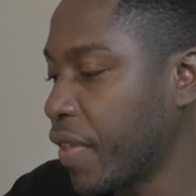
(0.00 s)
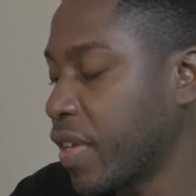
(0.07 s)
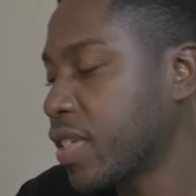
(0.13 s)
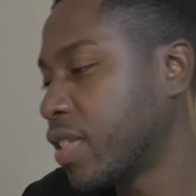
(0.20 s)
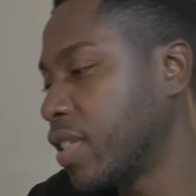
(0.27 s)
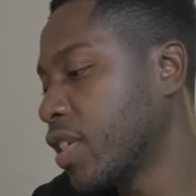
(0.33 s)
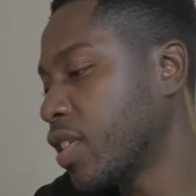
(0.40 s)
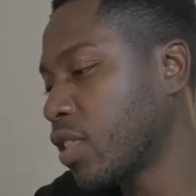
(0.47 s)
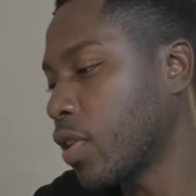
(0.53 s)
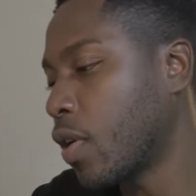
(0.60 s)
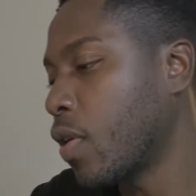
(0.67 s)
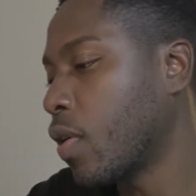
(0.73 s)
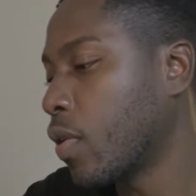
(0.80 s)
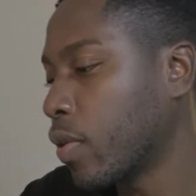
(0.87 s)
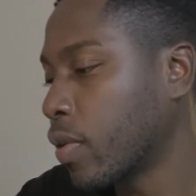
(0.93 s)
this
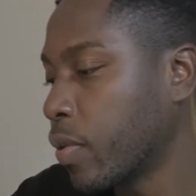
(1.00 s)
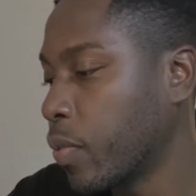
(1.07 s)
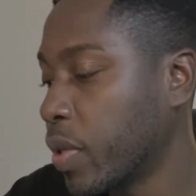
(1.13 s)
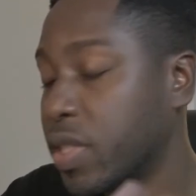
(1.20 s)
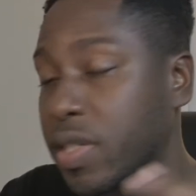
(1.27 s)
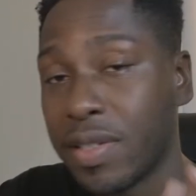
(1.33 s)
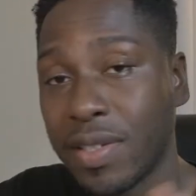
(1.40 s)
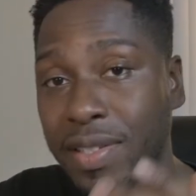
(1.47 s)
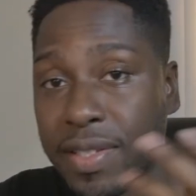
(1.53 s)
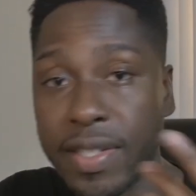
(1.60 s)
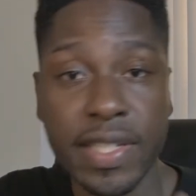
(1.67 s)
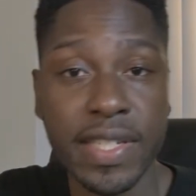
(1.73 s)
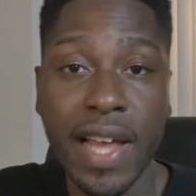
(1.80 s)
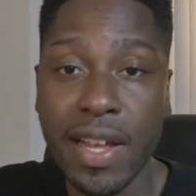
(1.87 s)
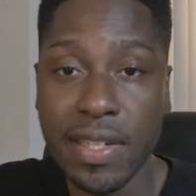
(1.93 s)
song, which
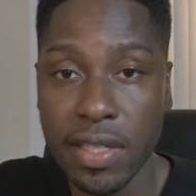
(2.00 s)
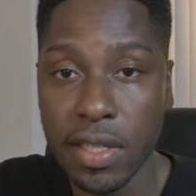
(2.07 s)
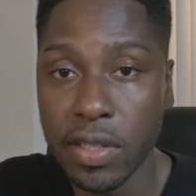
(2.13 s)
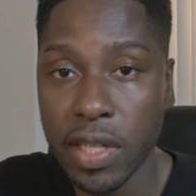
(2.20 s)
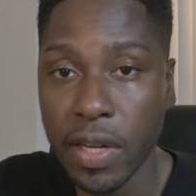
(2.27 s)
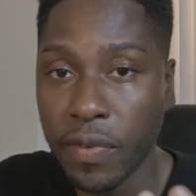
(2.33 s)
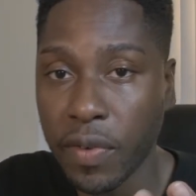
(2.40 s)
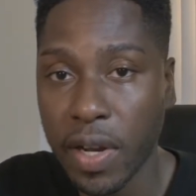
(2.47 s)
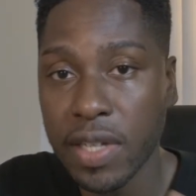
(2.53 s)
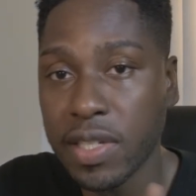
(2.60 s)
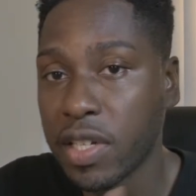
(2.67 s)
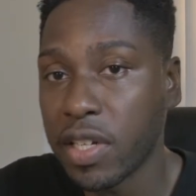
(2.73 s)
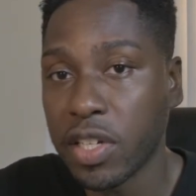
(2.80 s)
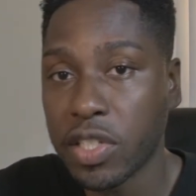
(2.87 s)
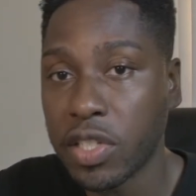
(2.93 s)
it sounds a little different because
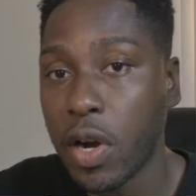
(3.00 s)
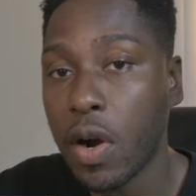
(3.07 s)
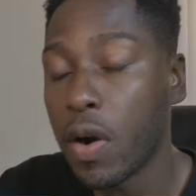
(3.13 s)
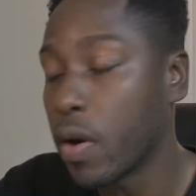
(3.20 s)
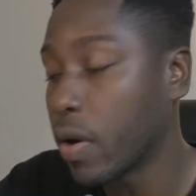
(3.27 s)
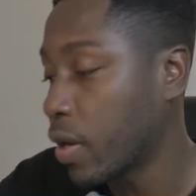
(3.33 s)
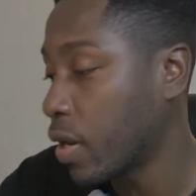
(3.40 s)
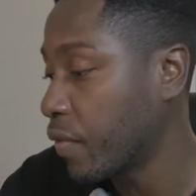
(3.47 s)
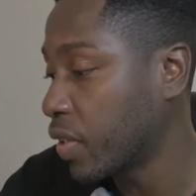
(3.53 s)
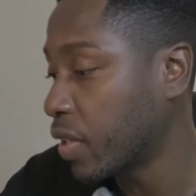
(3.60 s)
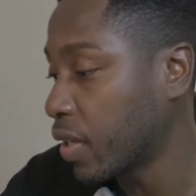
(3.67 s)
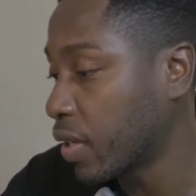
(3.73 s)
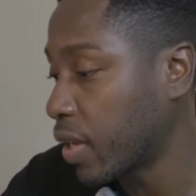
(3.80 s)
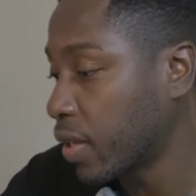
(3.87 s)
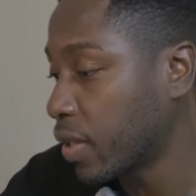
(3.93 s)
of the guitar and
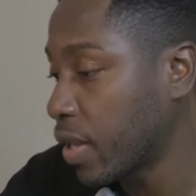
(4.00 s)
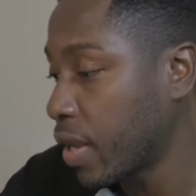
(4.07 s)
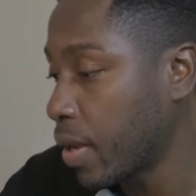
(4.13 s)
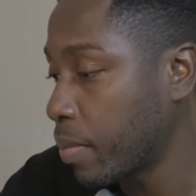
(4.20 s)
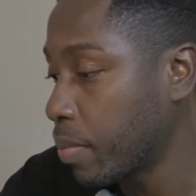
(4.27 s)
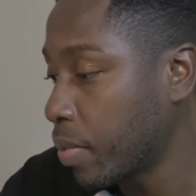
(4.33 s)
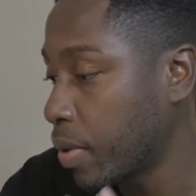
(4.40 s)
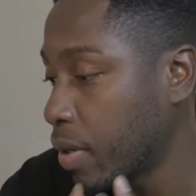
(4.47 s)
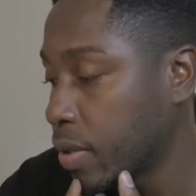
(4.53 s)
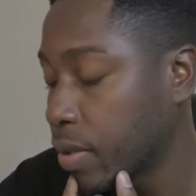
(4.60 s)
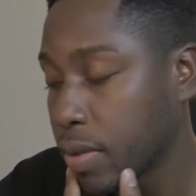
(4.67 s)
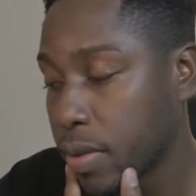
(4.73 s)
everything like that, but